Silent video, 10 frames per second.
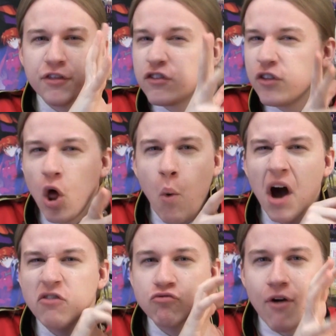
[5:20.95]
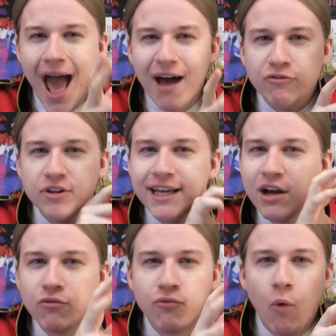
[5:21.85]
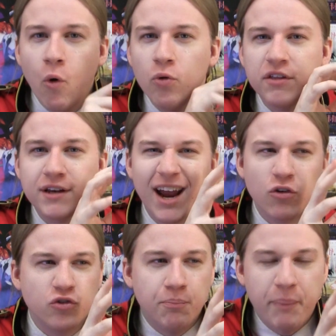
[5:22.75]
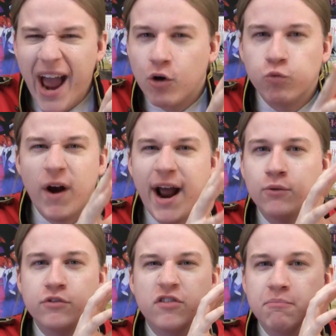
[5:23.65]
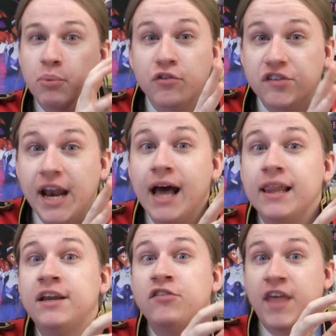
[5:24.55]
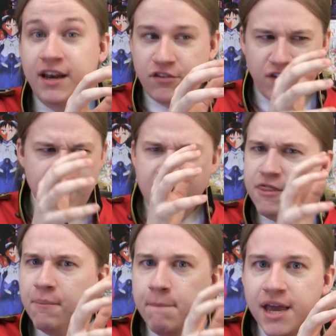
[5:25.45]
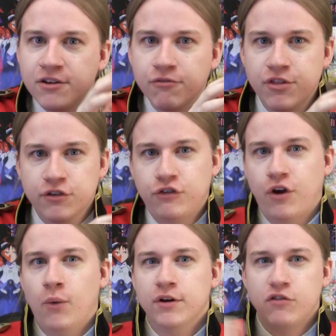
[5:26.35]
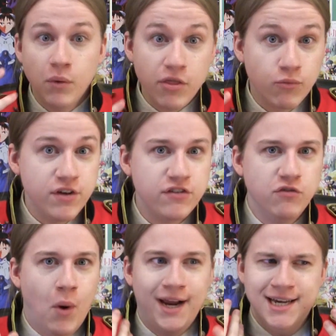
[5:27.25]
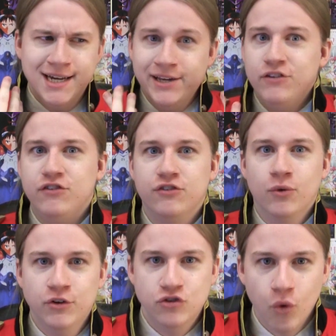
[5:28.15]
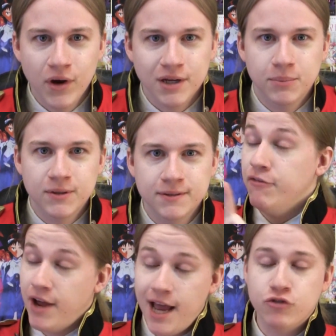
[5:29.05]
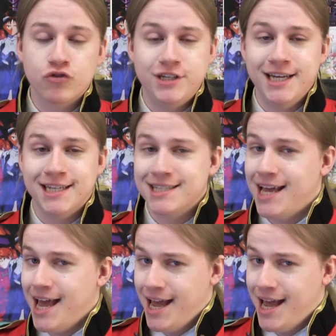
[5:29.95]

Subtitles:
the slow unraveling of all the character backgrounds and personalities that is the meat of this show, and it's one of the reasons why it's so enjoyable. If I had to critique it,